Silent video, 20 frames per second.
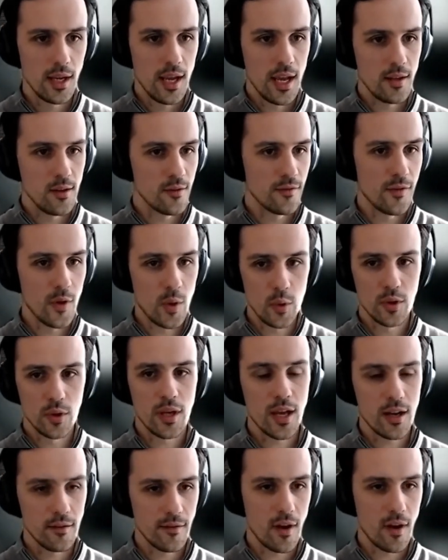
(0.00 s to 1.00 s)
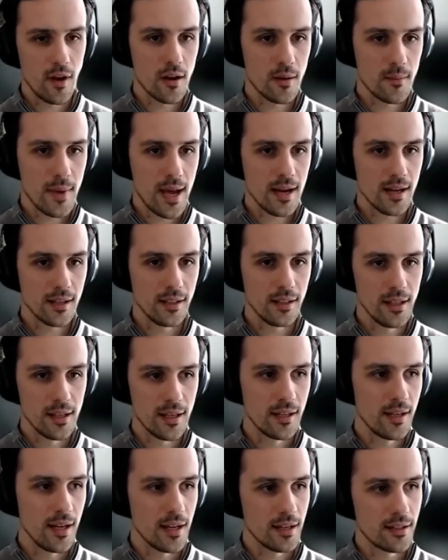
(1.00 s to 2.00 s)
and your phone would kind of automatically
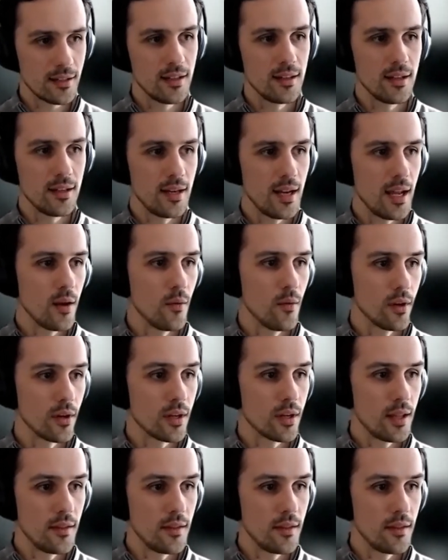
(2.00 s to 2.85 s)
connect to the network.